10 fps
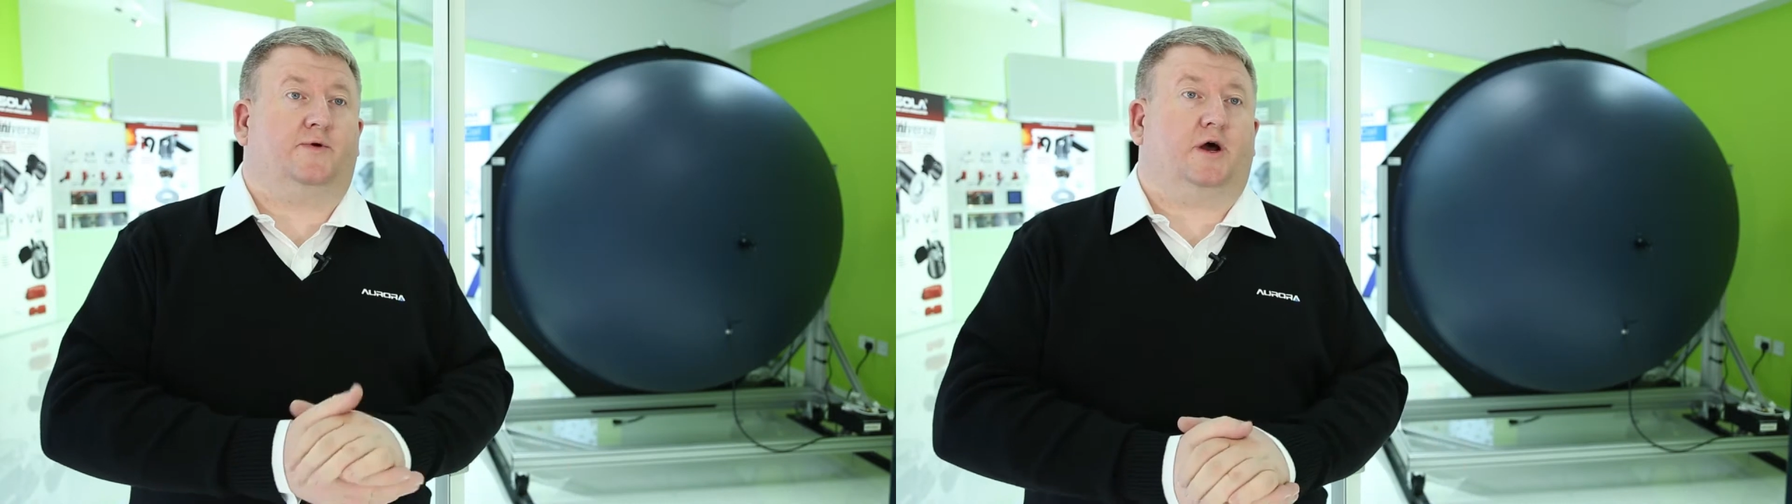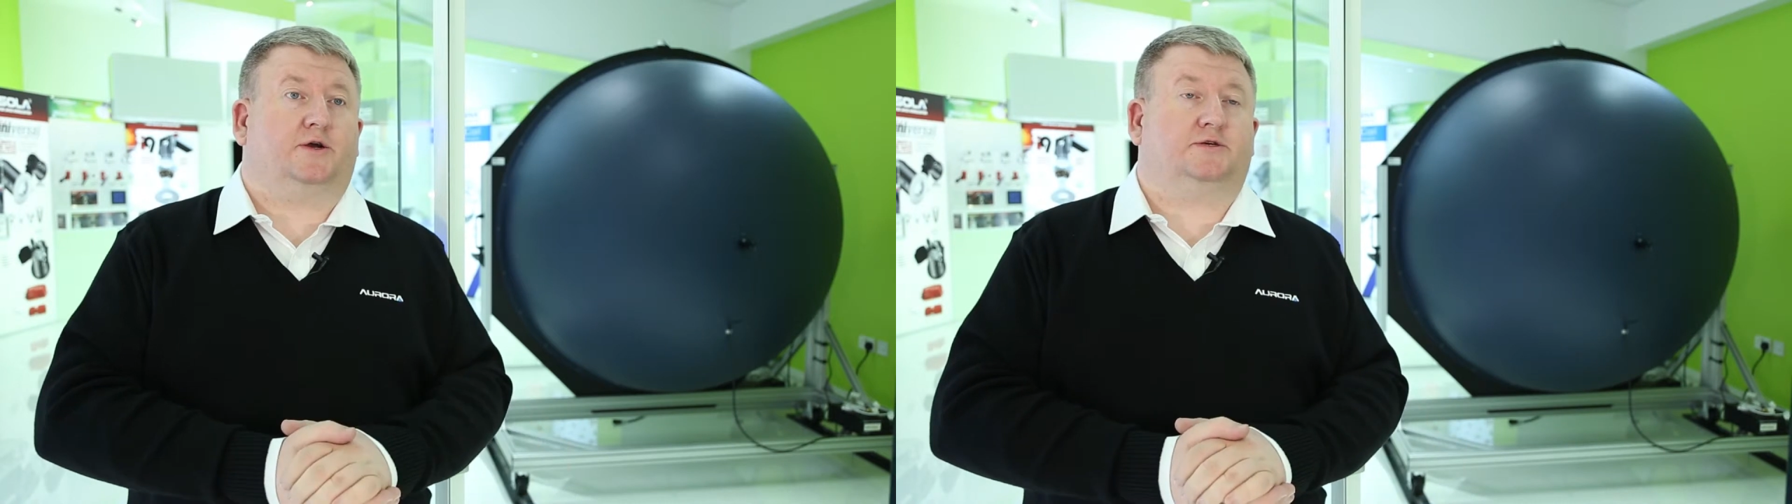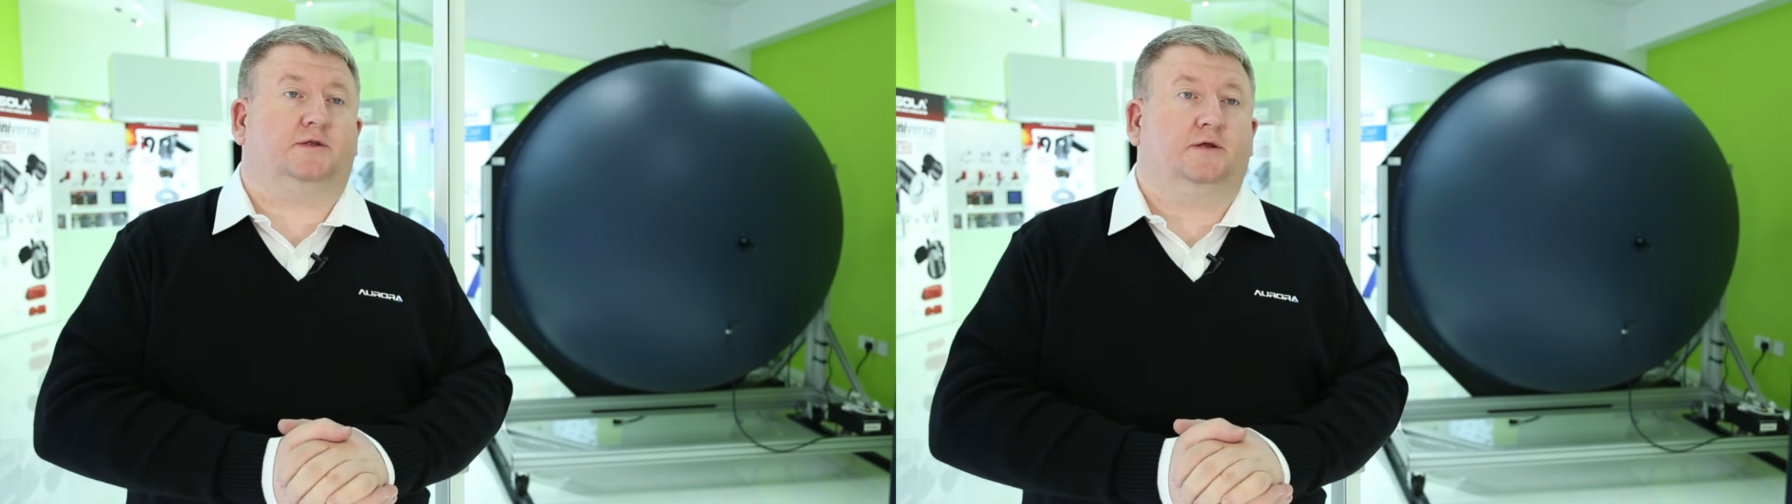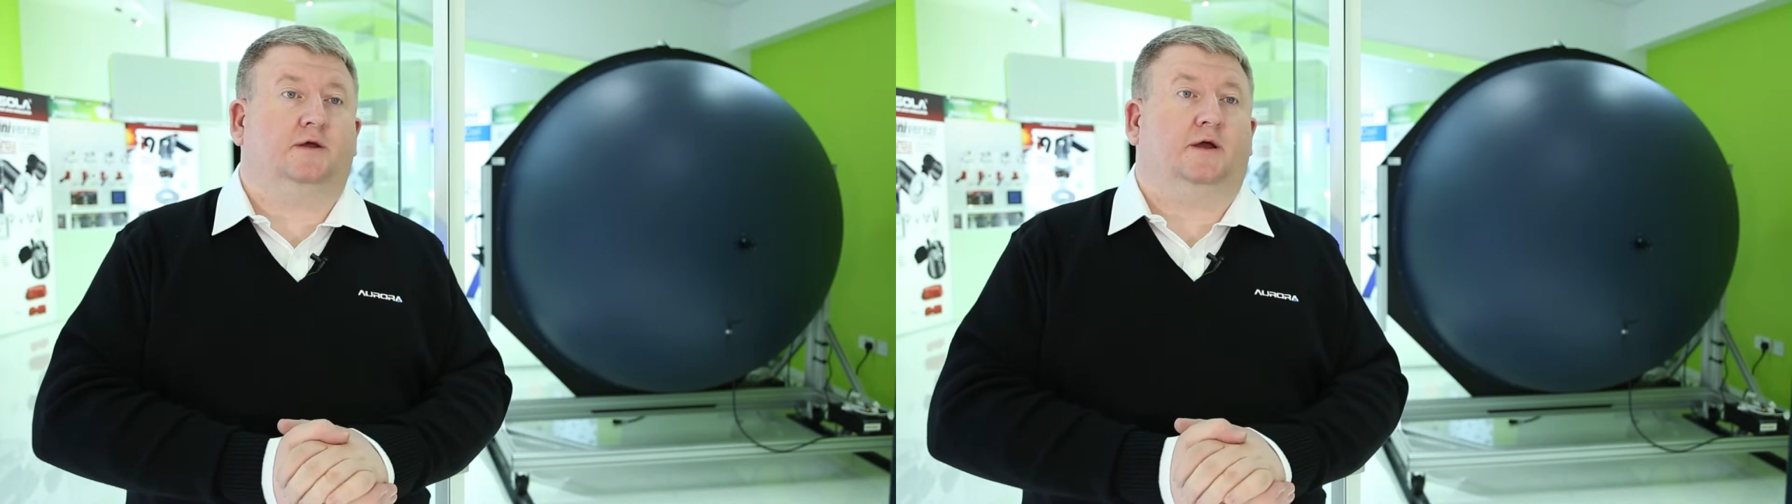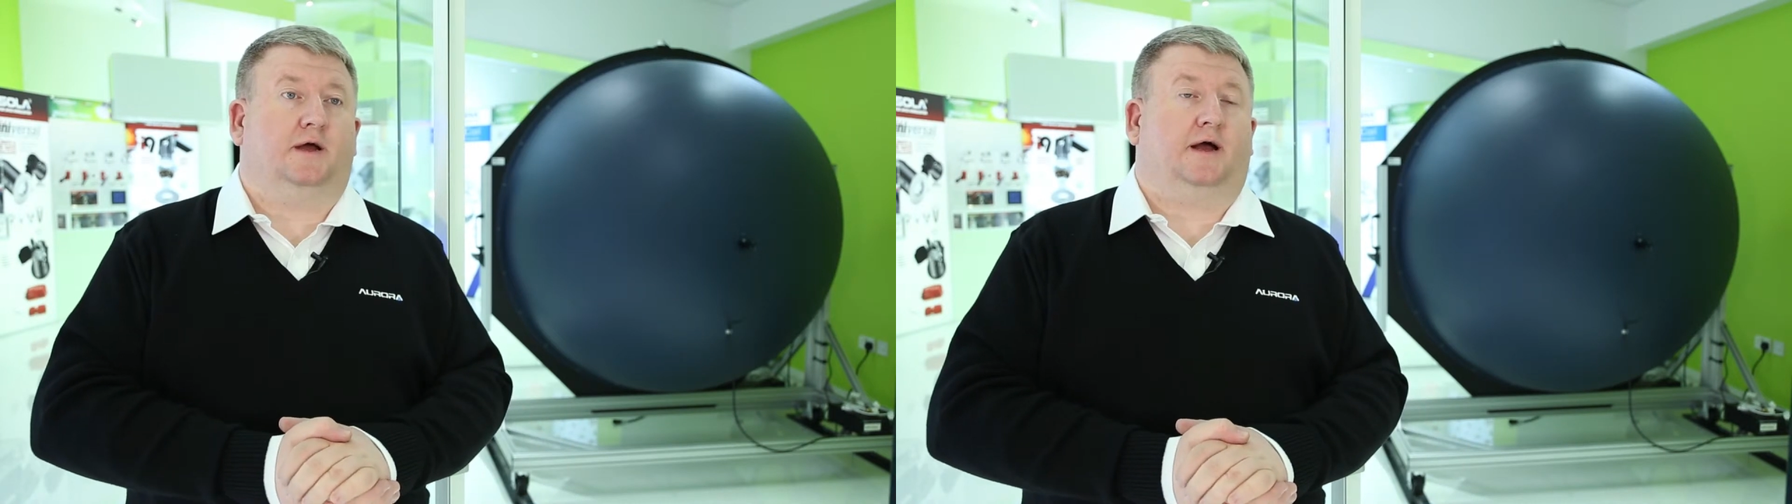production
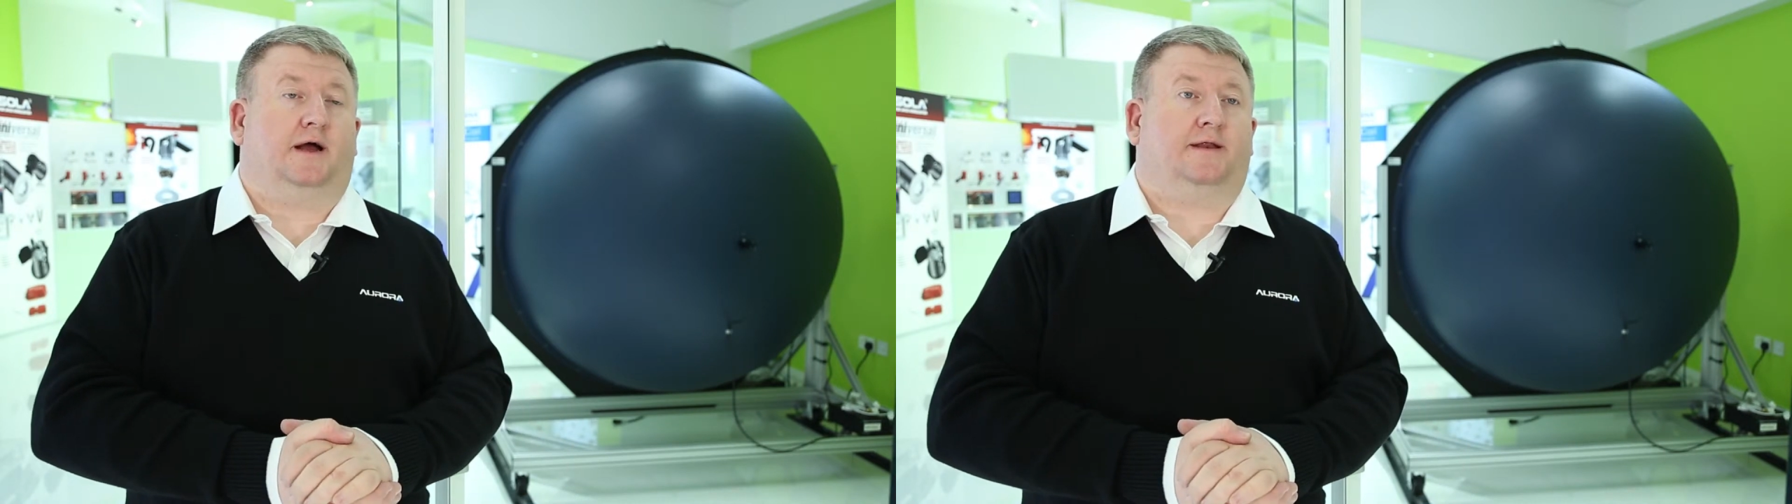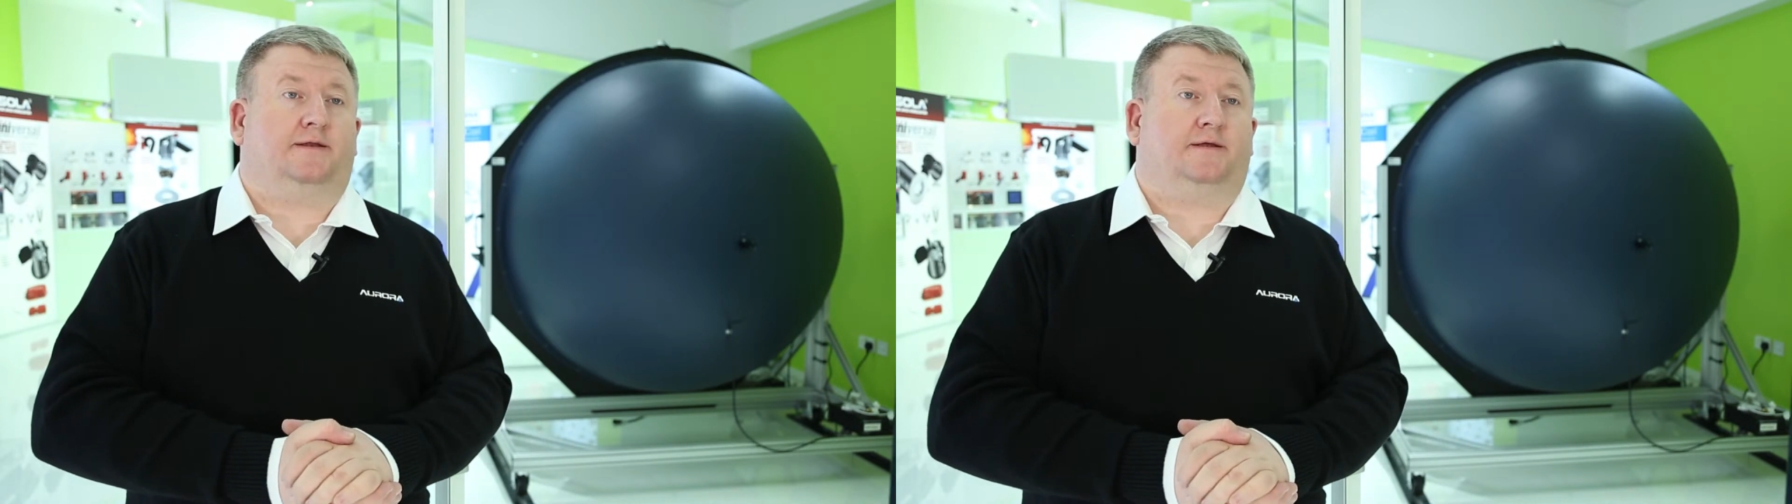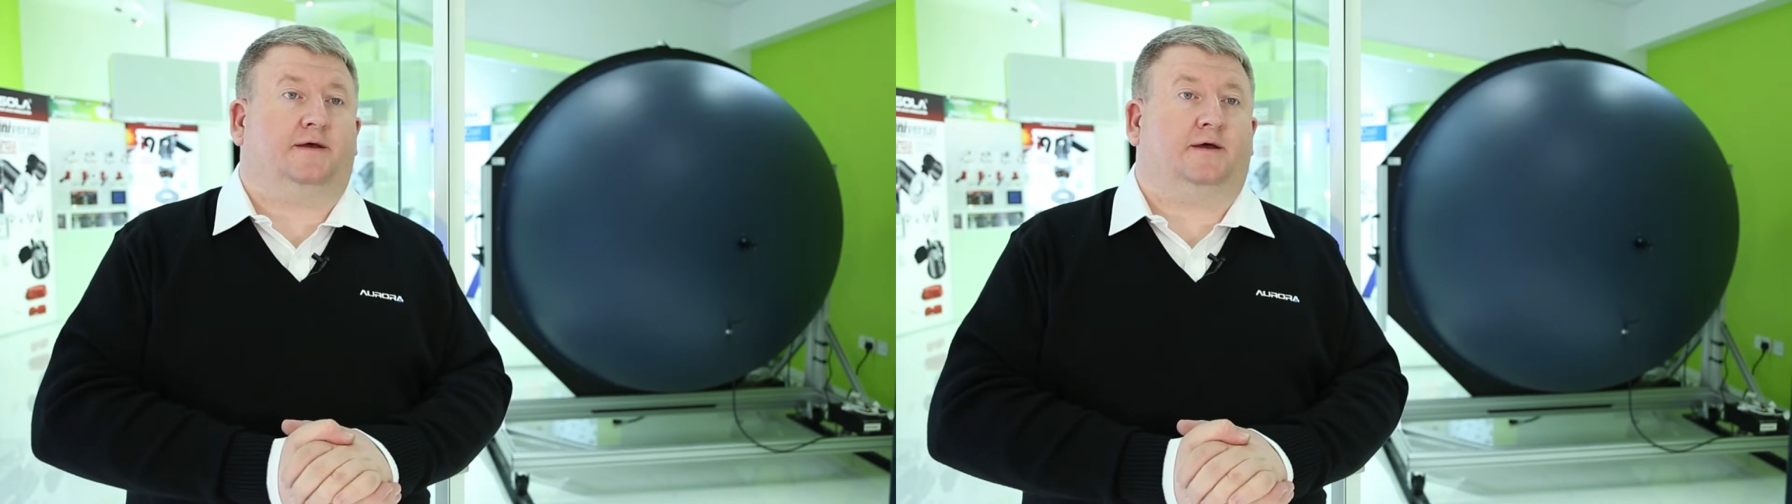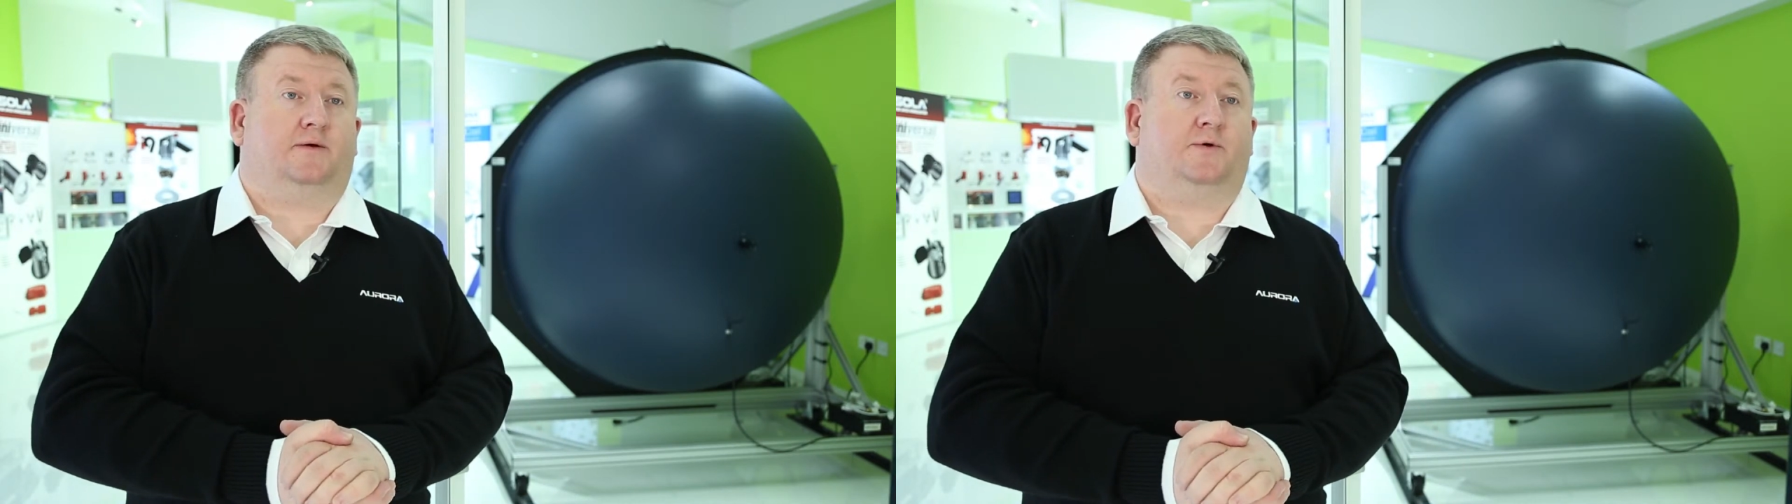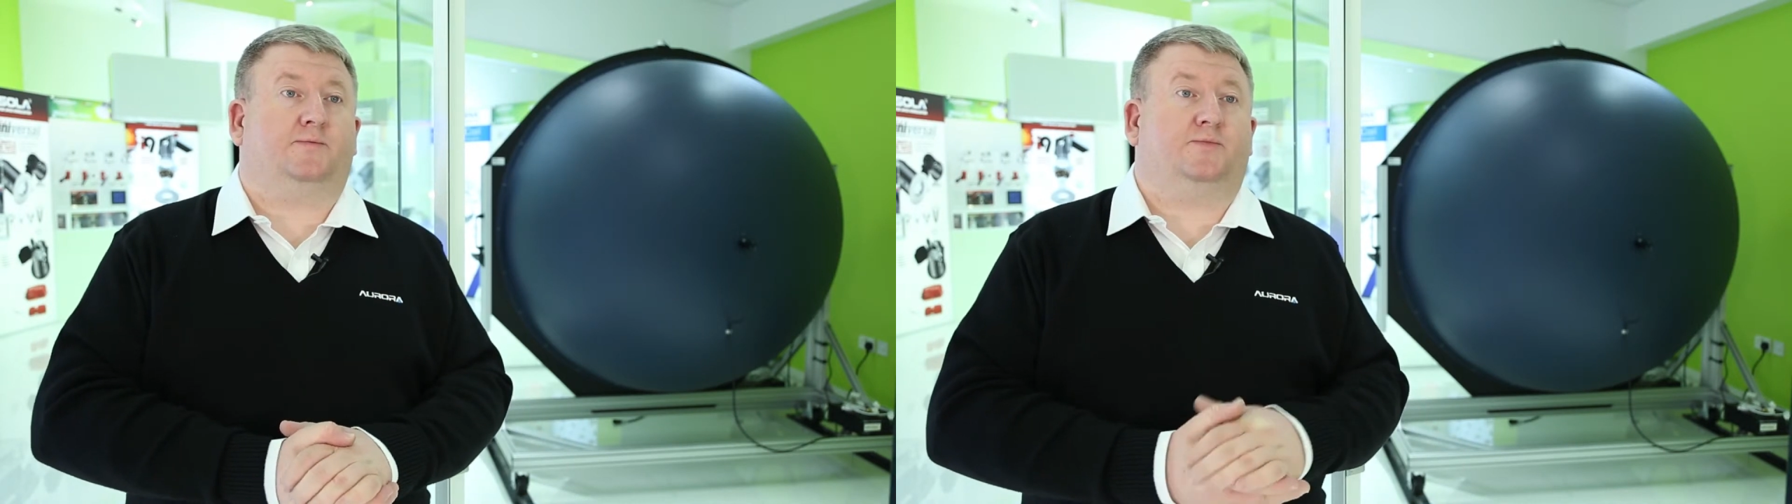
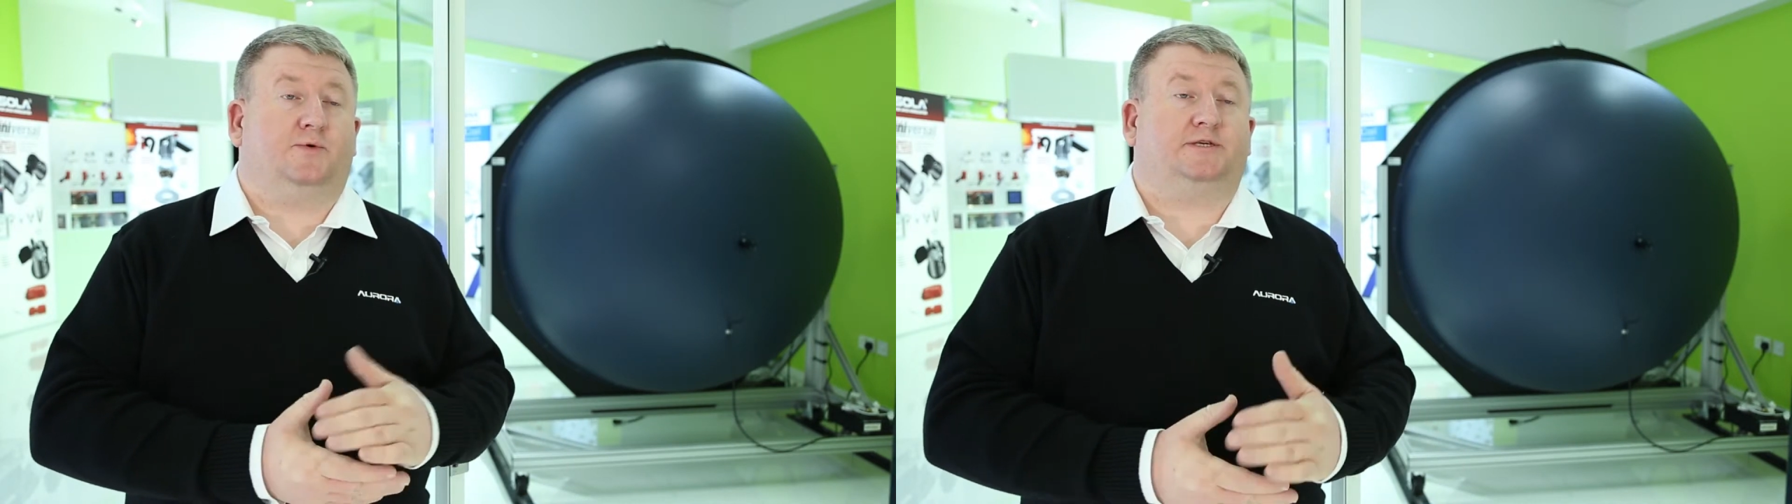and we,